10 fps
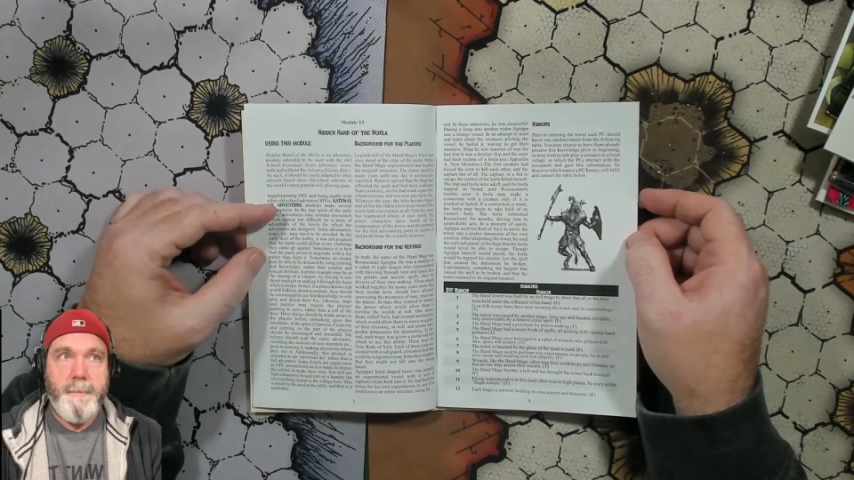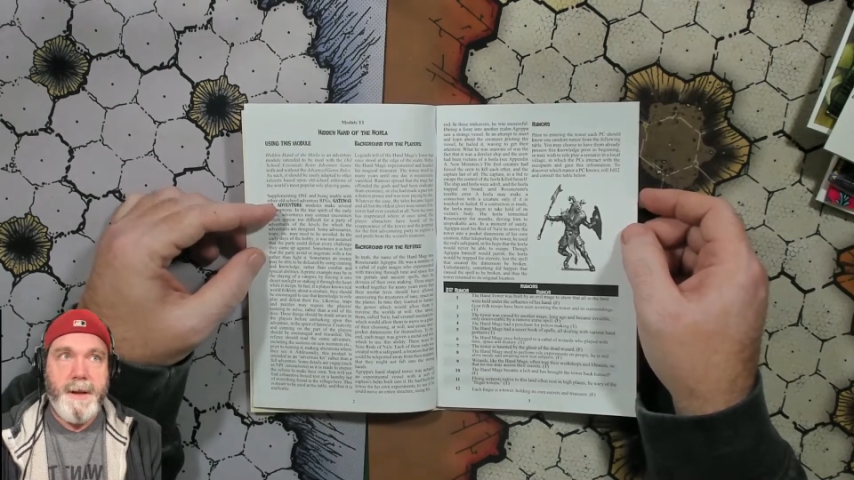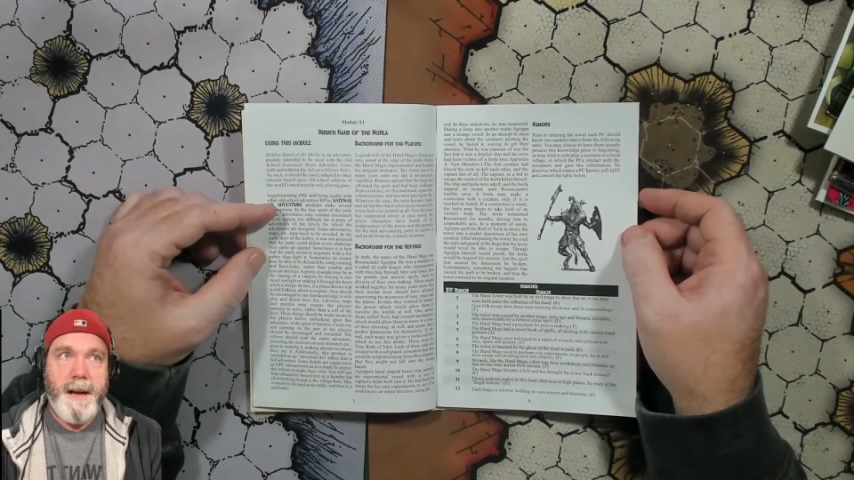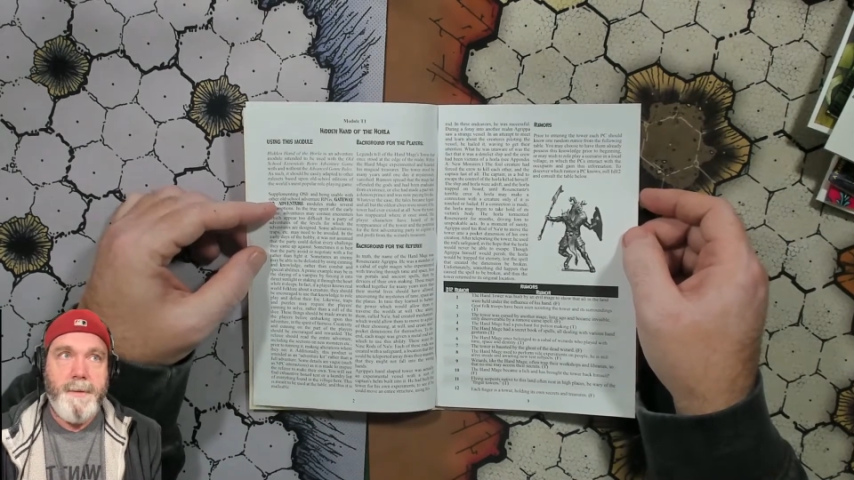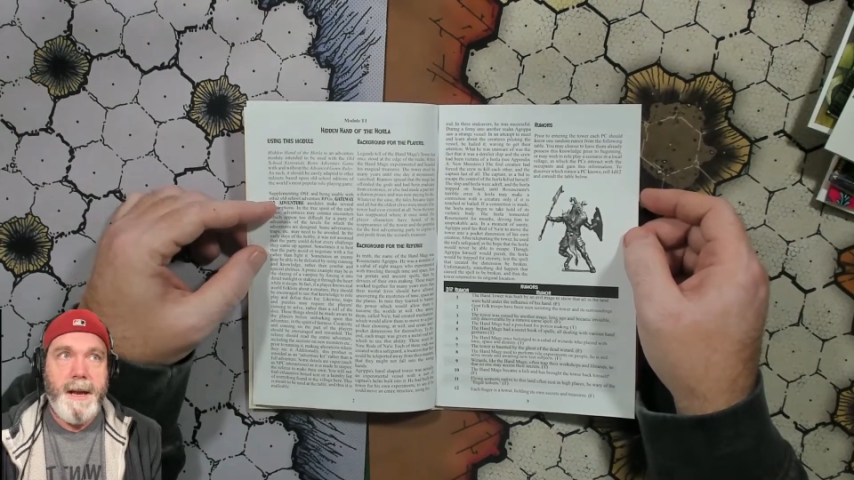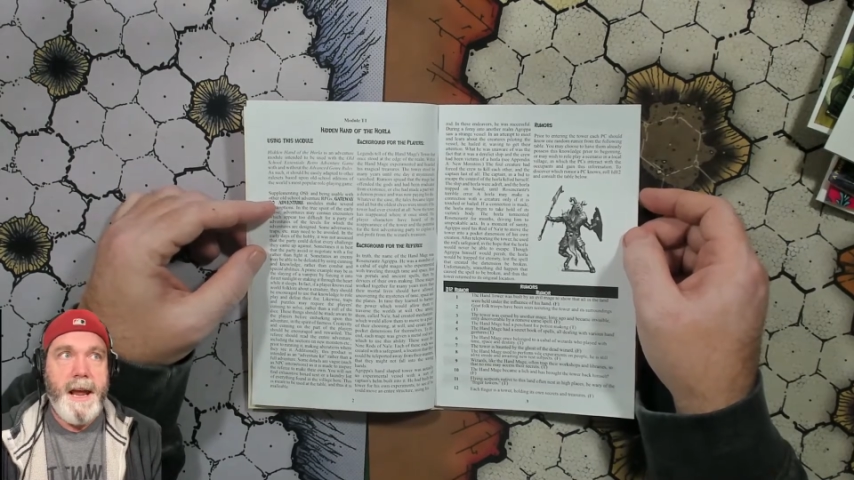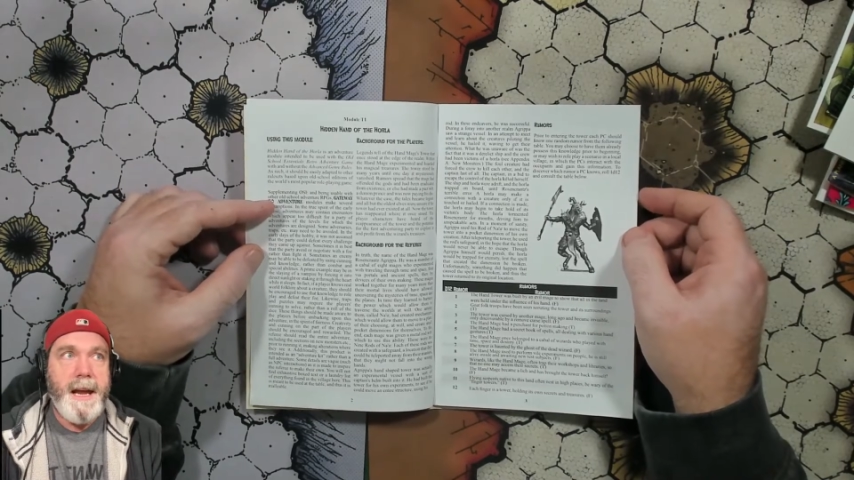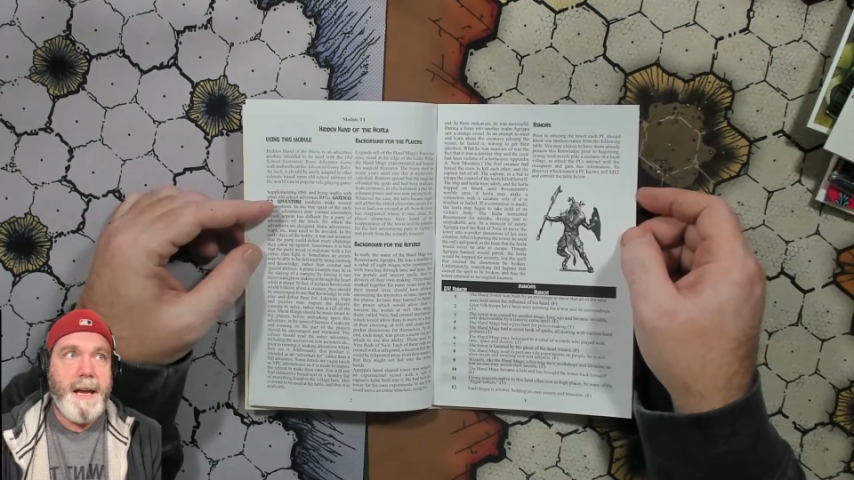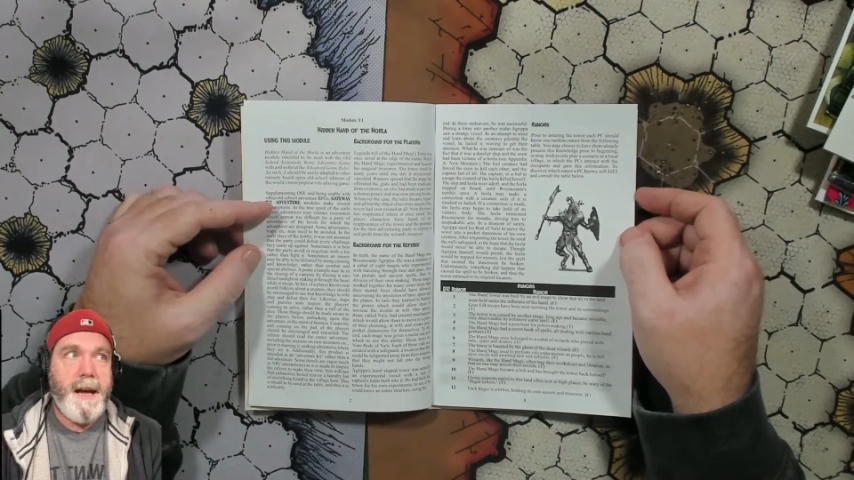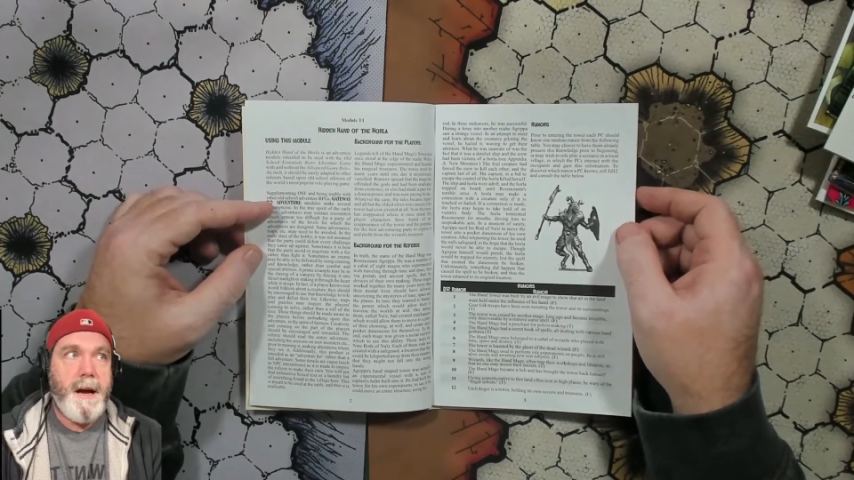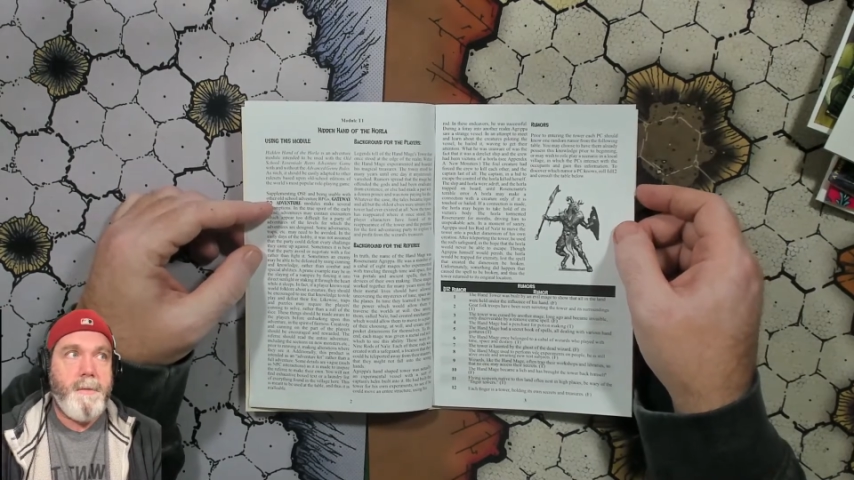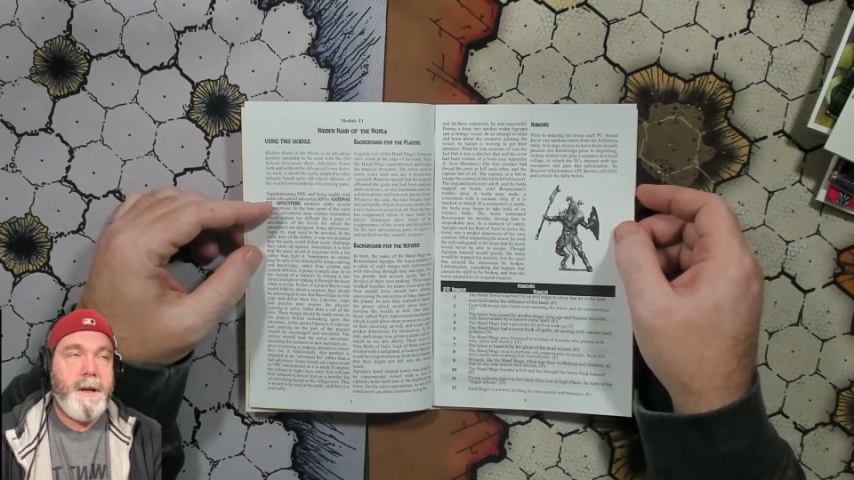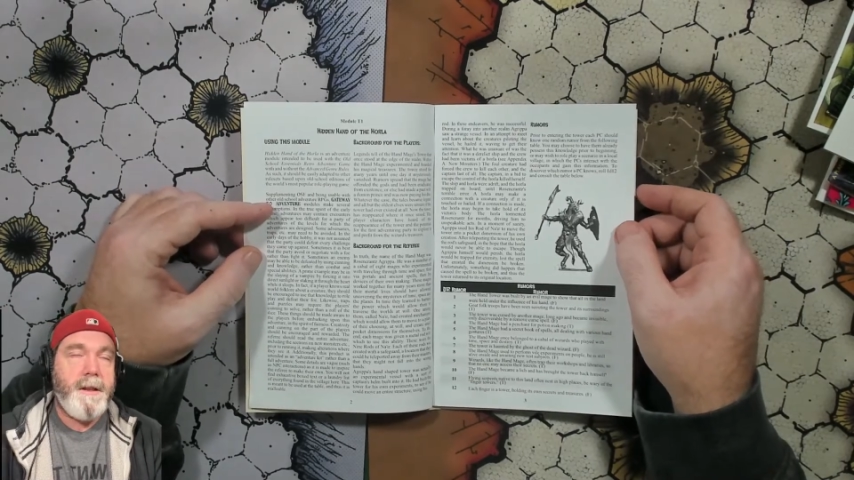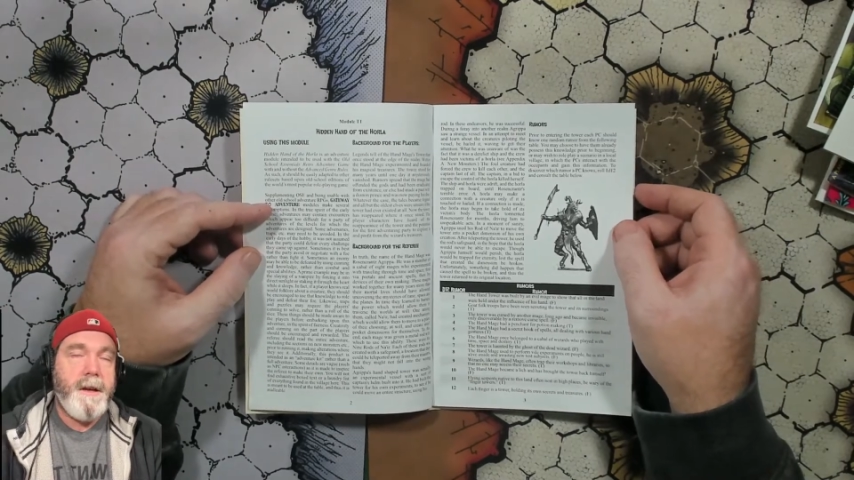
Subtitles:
but I've been hanging out with